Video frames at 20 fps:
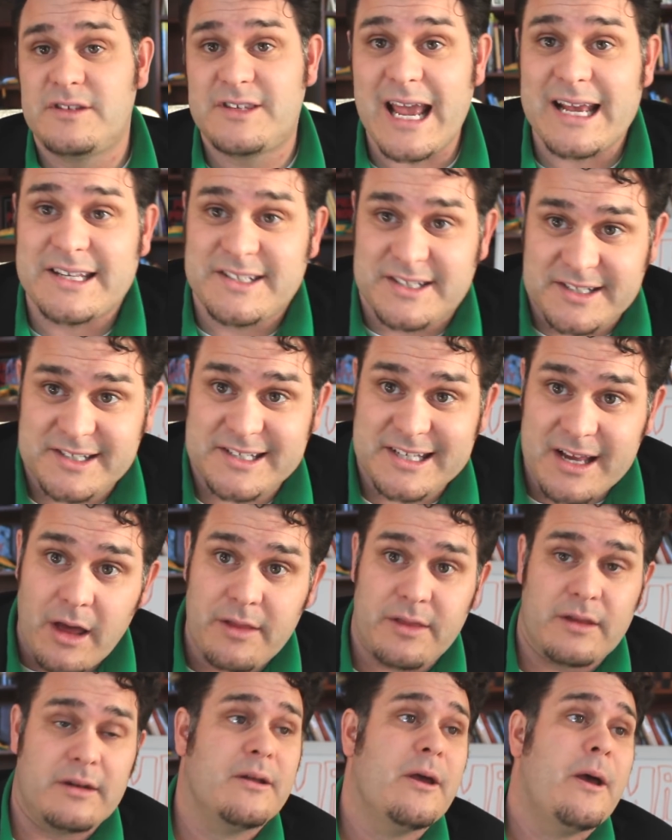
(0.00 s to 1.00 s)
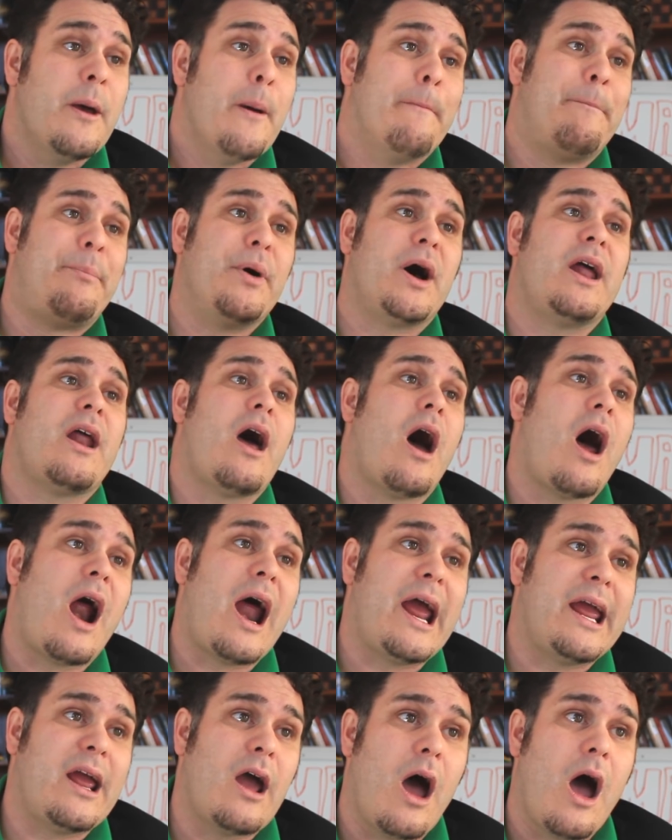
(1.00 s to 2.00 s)
Texas Southern. But all
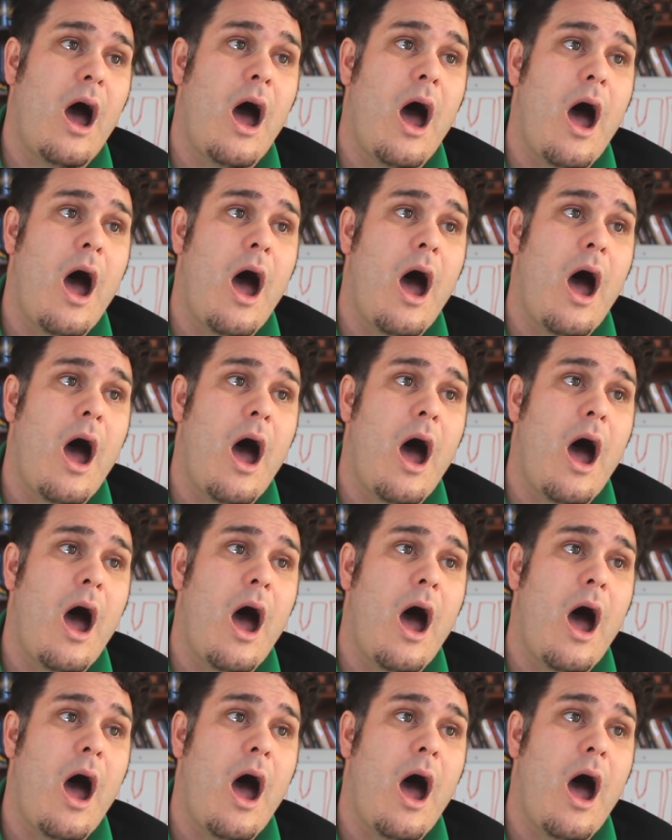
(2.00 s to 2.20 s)
right,